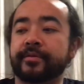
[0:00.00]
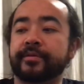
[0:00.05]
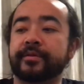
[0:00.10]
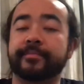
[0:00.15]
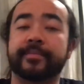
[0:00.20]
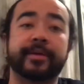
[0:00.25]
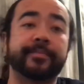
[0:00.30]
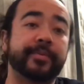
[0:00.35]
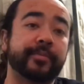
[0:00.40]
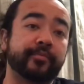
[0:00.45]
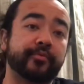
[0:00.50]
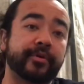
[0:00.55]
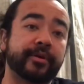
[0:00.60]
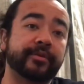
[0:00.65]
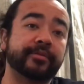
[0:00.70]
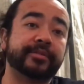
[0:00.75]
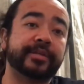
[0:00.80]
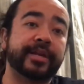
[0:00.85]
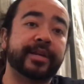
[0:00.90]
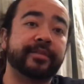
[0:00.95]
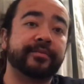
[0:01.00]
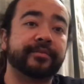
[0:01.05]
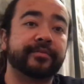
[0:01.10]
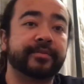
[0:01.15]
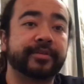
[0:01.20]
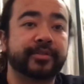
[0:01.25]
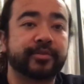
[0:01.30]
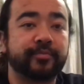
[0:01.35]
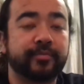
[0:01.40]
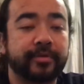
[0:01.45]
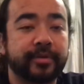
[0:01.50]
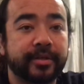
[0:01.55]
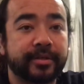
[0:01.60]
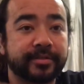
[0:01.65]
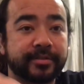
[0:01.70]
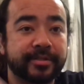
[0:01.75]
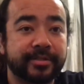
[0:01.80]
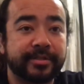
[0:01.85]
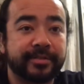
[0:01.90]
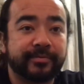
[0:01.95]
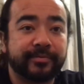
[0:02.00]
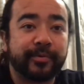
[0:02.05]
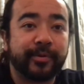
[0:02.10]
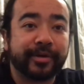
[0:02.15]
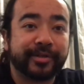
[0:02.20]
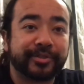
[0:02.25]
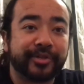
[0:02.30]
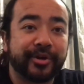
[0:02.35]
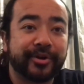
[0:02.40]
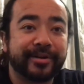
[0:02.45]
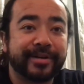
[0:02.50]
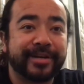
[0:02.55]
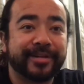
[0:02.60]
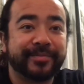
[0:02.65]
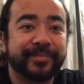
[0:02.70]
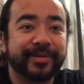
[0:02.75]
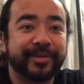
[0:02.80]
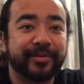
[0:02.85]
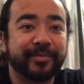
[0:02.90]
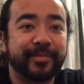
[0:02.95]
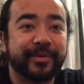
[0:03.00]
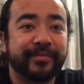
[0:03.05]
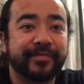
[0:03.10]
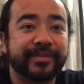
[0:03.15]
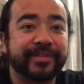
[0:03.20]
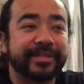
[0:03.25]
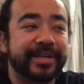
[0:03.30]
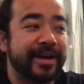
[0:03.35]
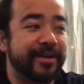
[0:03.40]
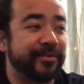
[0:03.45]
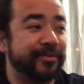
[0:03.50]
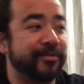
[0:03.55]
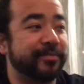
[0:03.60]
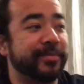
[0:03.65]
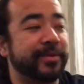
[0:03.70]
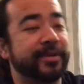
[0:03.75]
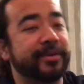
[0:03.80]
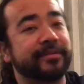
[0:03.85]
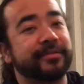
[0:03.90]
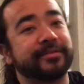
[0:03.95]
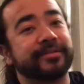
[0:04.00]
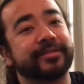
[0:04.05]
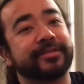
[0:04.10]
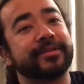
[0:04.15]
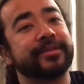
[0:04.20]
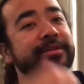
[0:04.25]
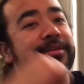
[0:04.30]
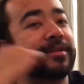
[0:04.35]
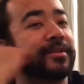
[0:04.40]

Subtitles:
They might be more entertaining than this one, because this one turned out to be a little bit of a downer, because